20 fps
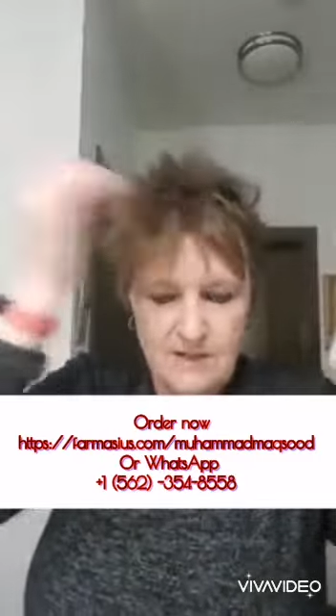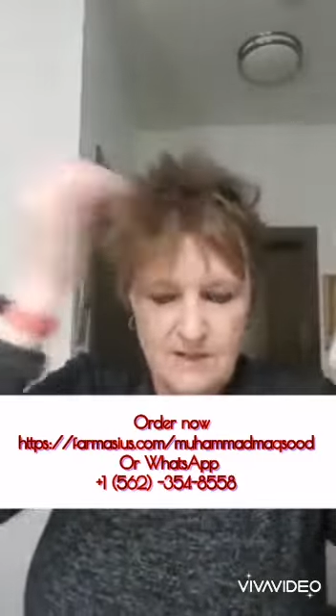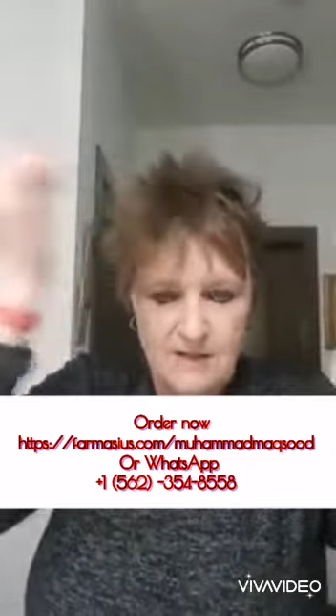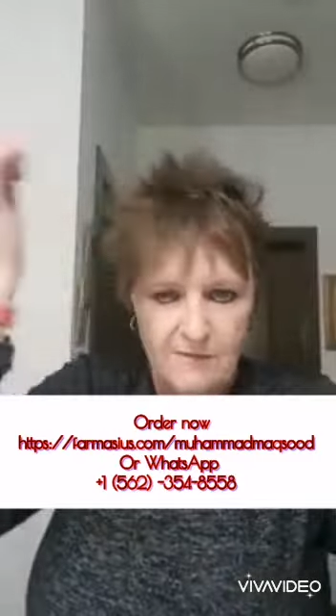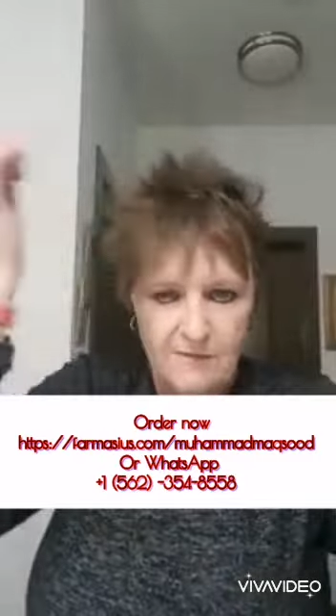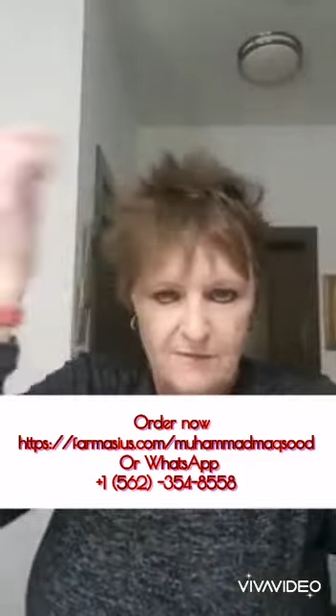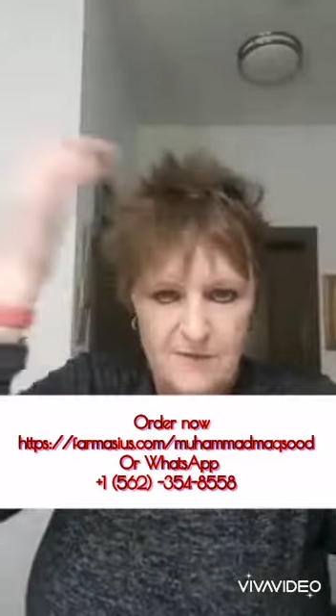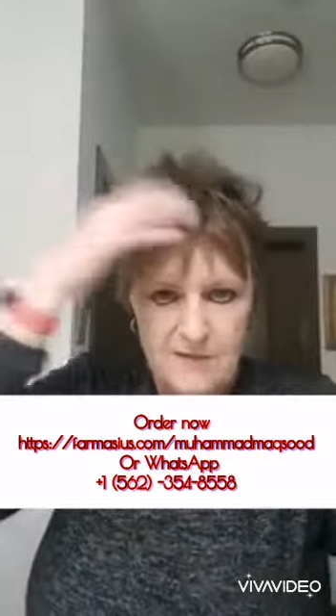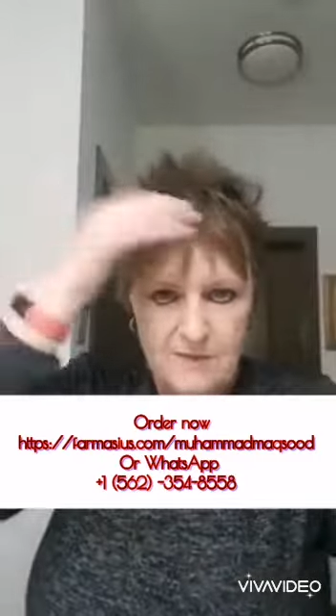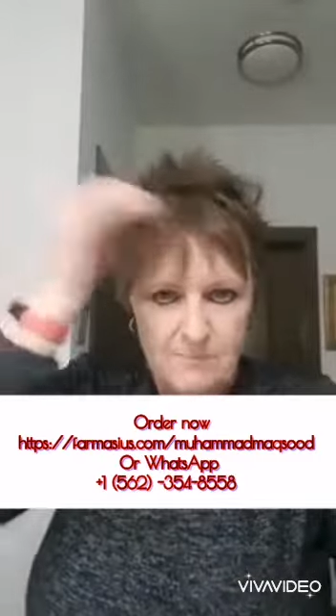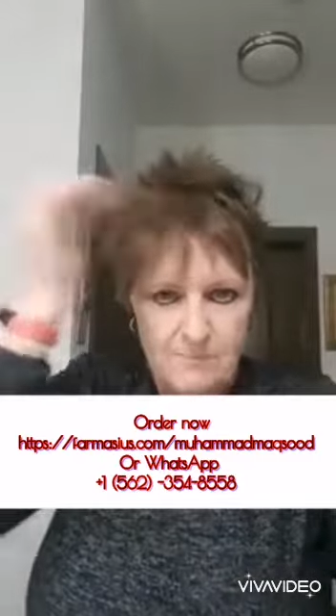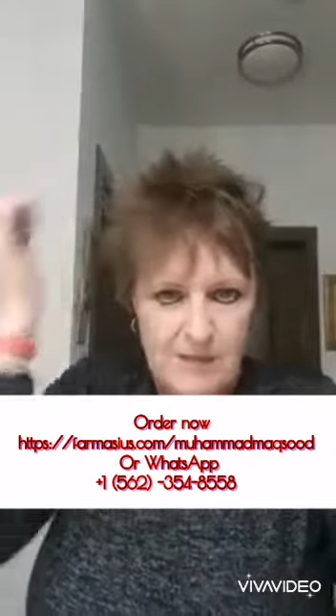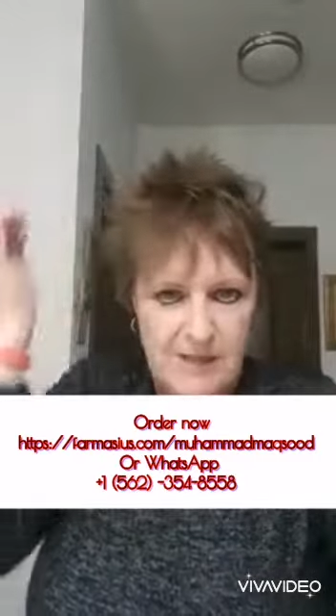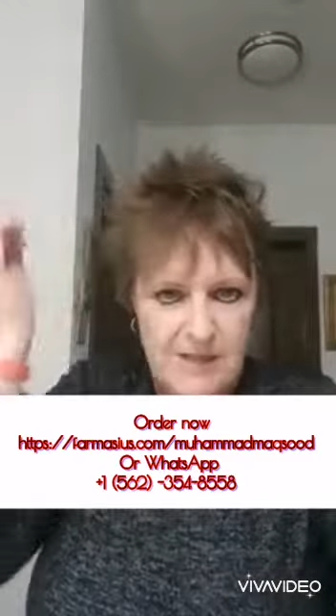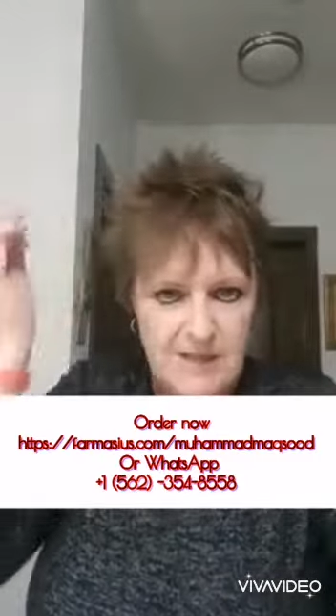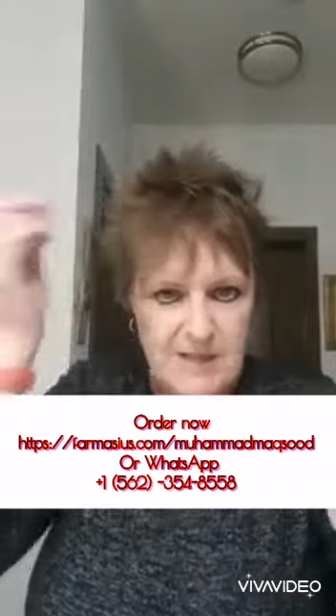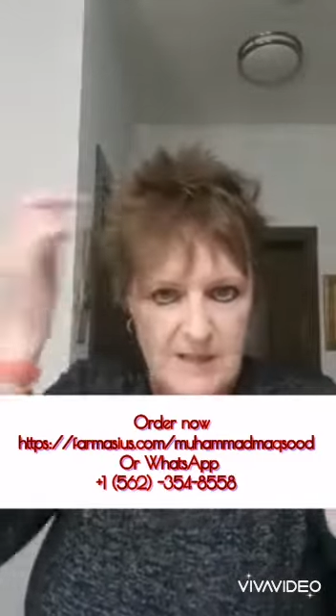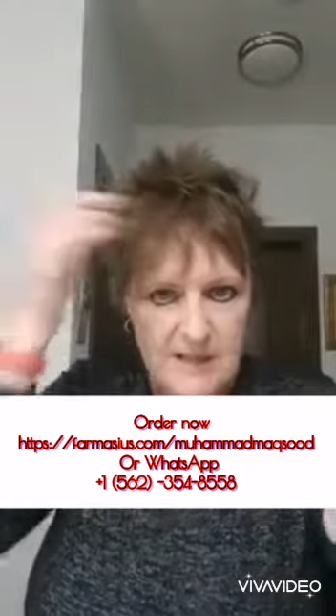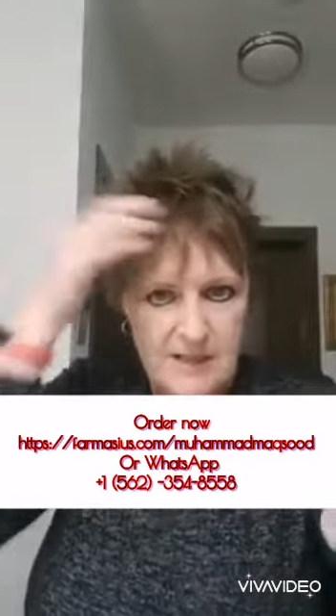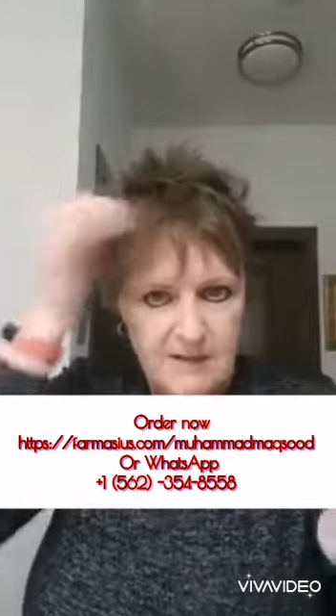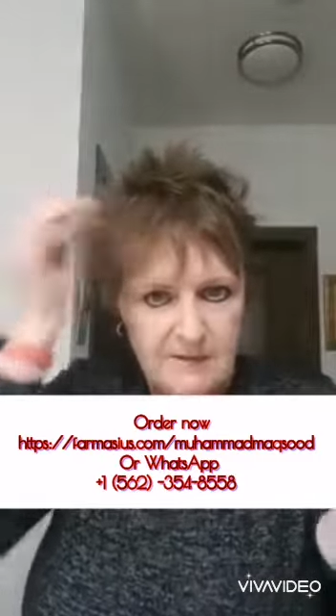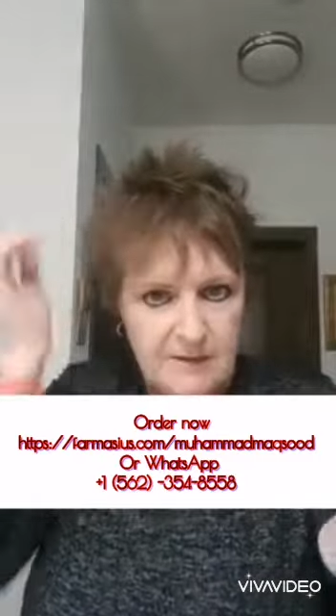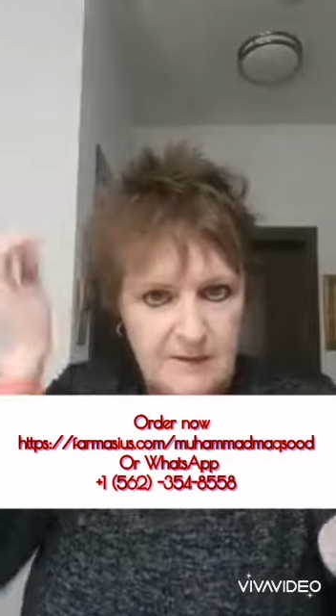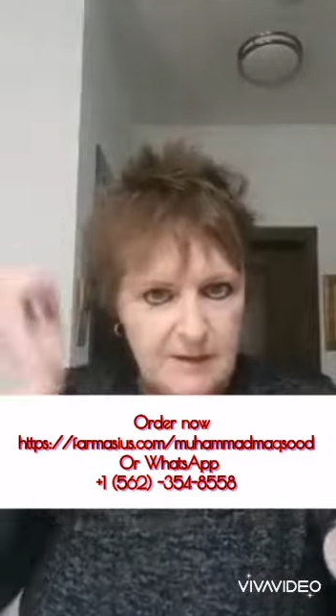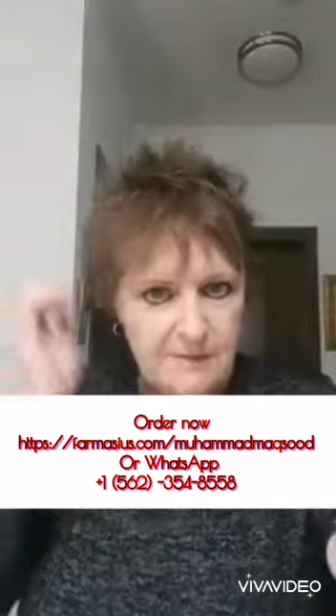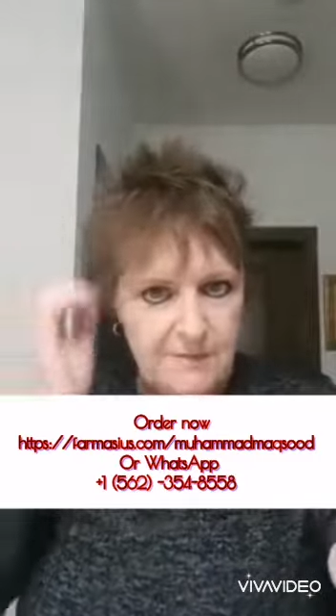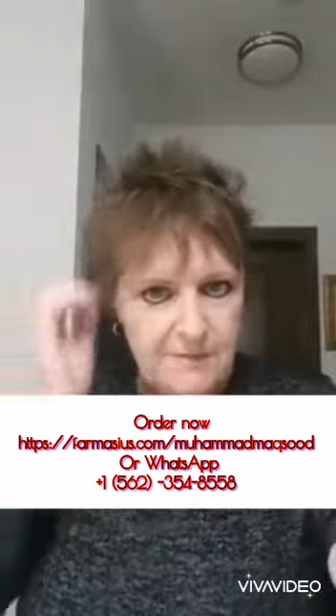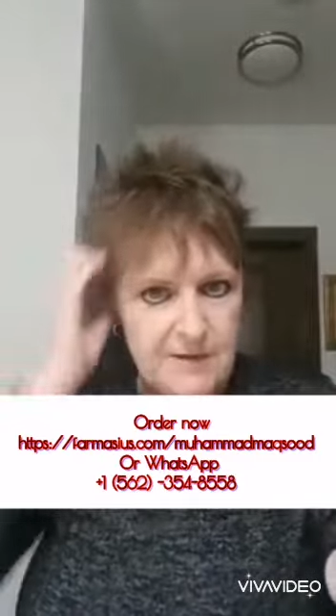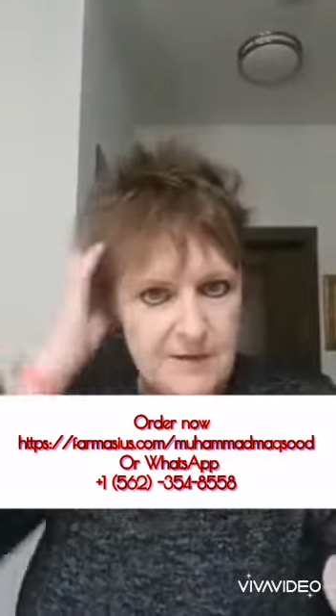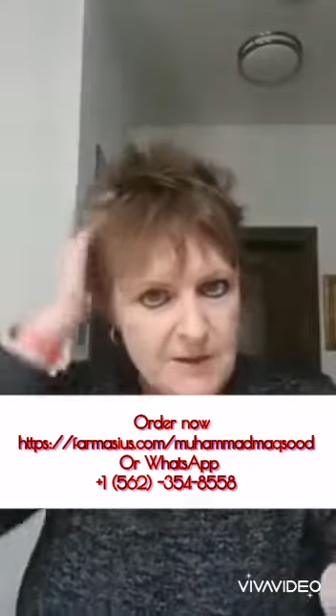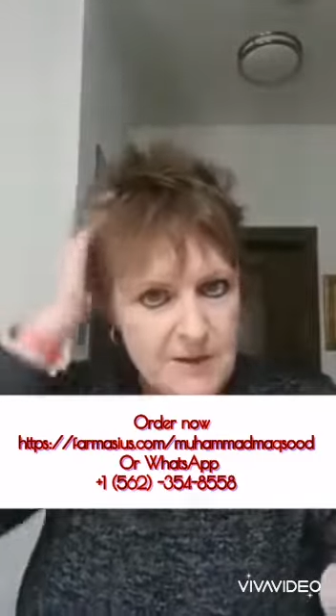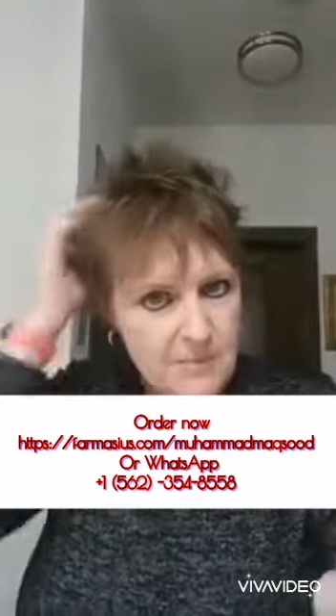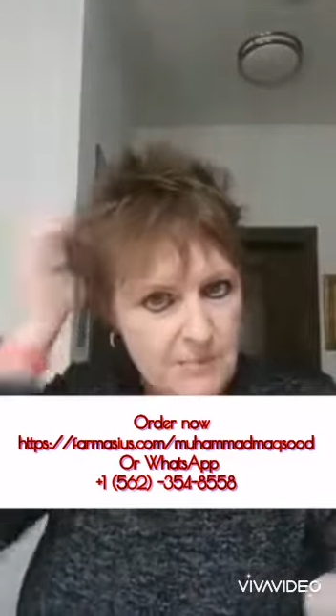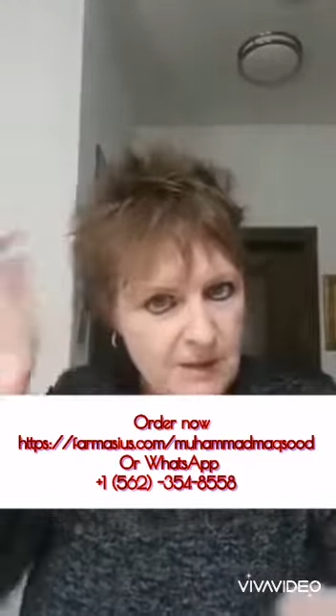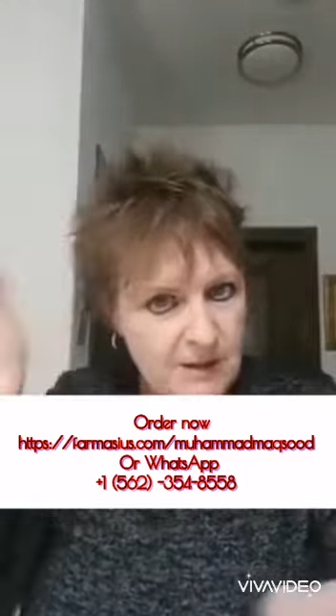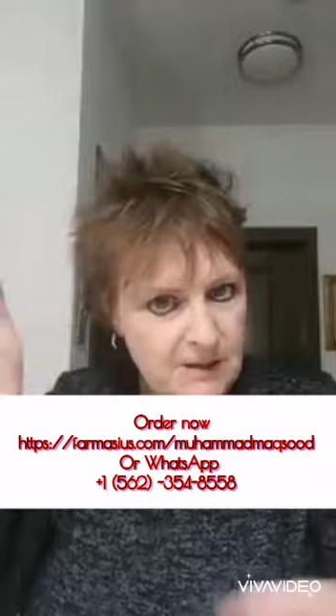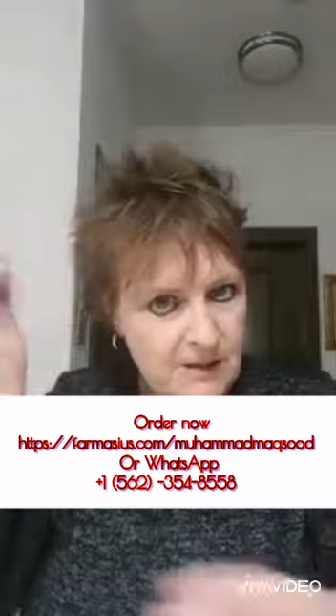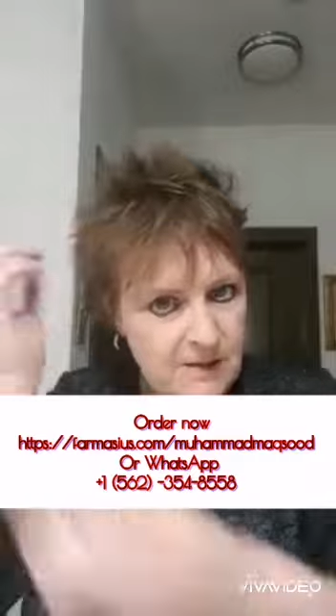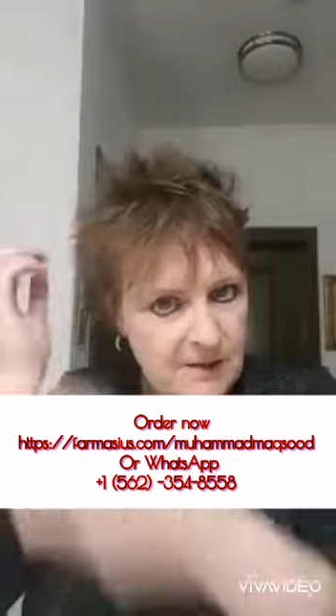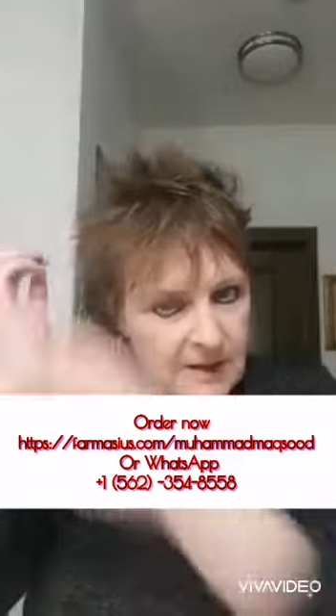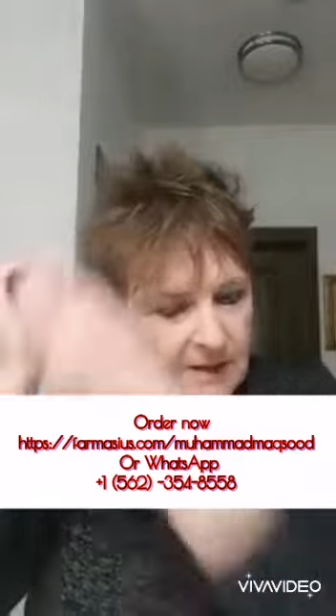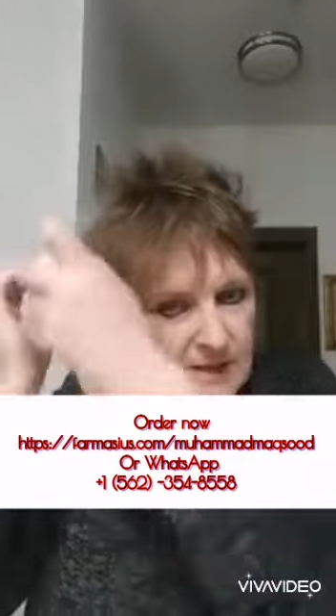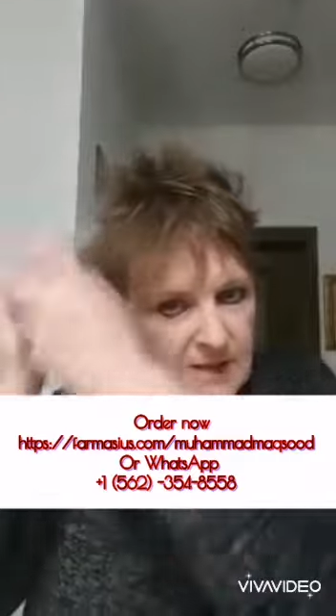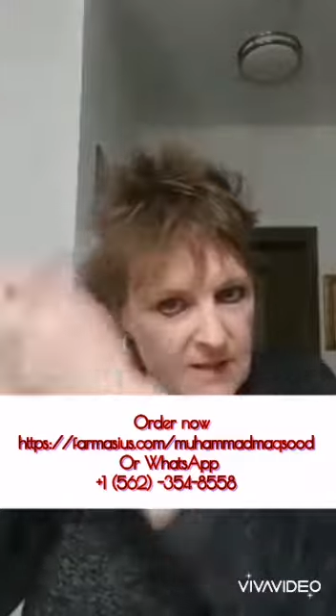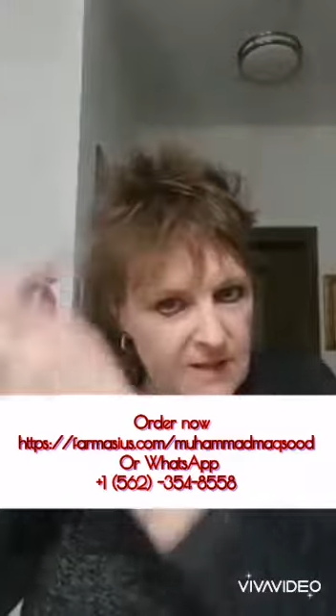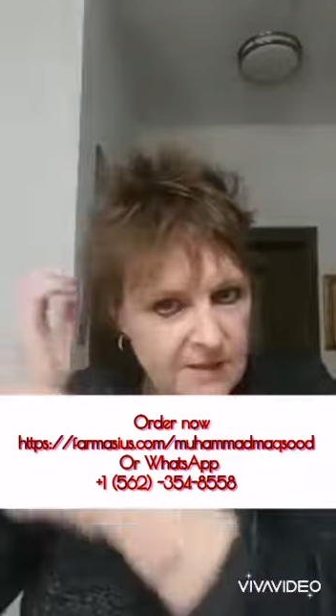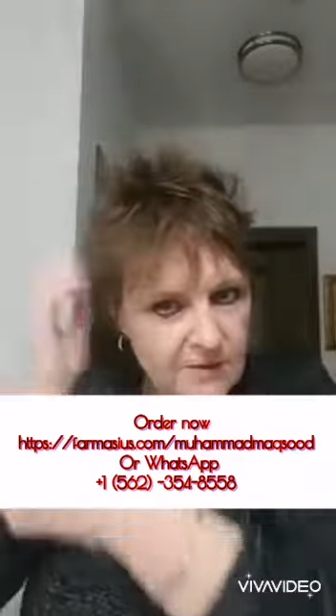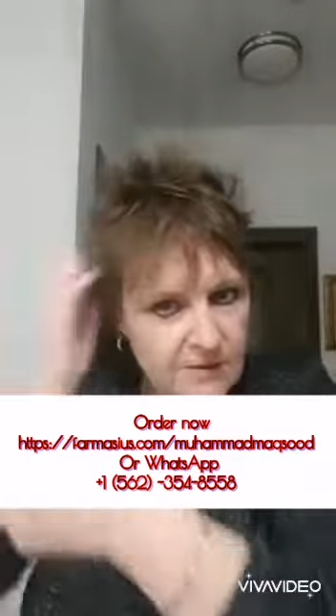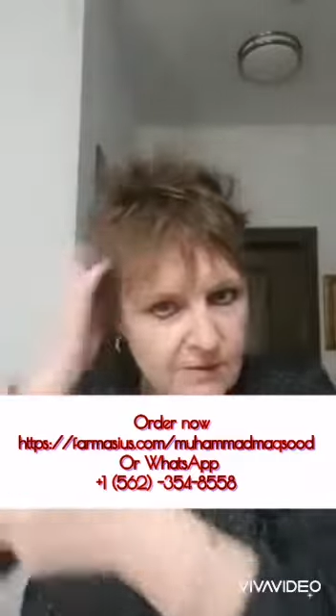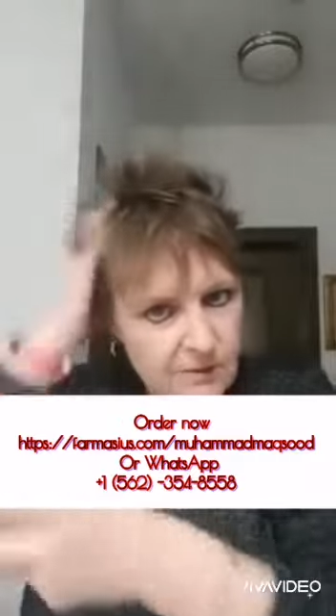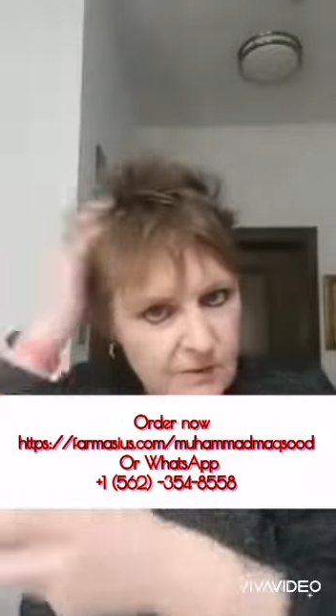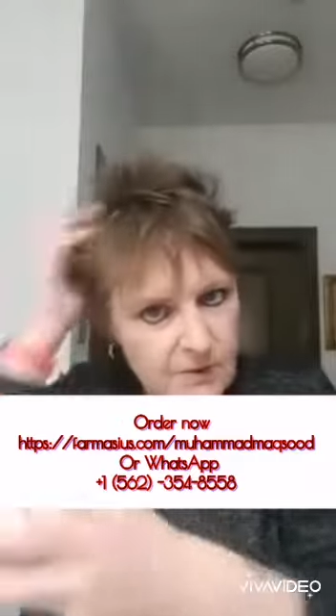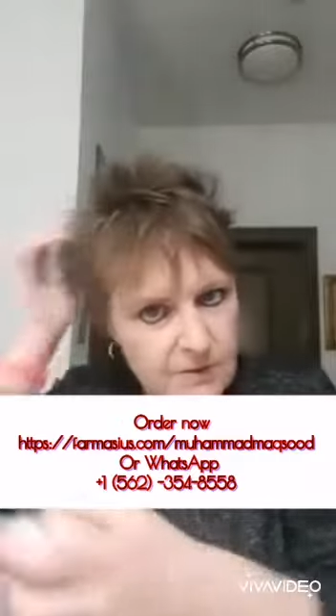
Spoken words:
This stuff is amazing. Love the smell of this.